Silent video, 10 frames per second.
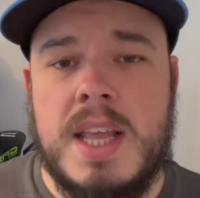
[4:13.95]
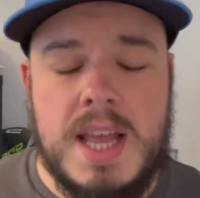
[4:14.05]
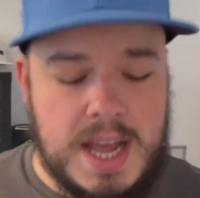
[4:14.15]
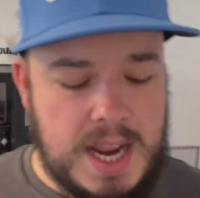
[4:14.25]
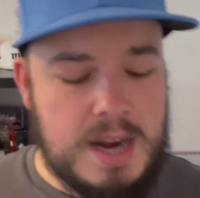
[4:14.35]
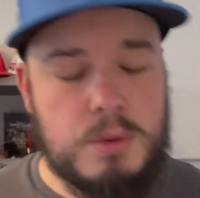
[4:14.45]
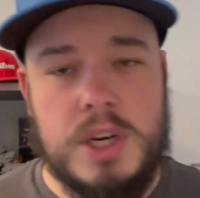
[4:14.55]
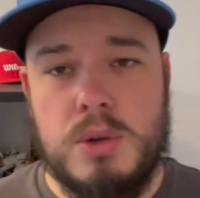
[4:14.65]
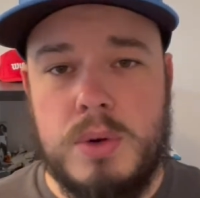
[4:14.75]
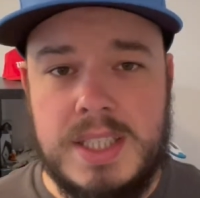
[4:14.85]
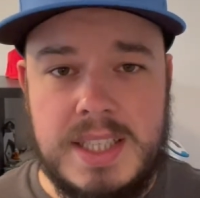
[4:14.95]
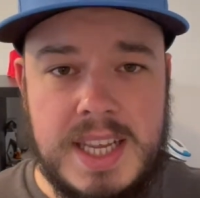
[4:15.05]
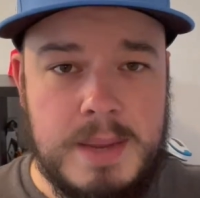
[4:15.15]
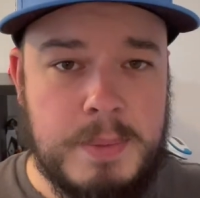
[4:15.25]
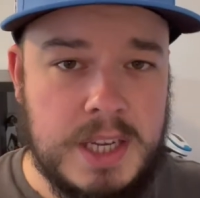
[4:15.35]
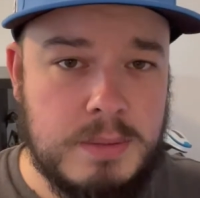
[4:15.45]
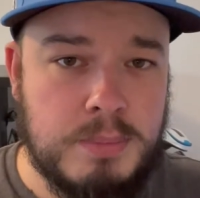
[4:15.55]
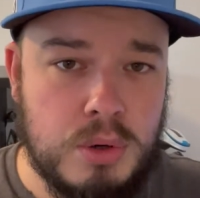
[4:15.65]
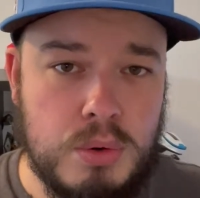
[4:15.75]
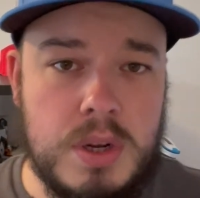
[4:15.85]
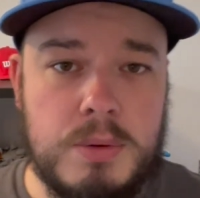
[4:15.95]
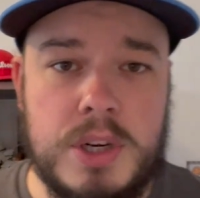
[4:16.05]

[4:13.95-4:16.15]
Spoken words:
and then I'm going to go into the Apex Pro.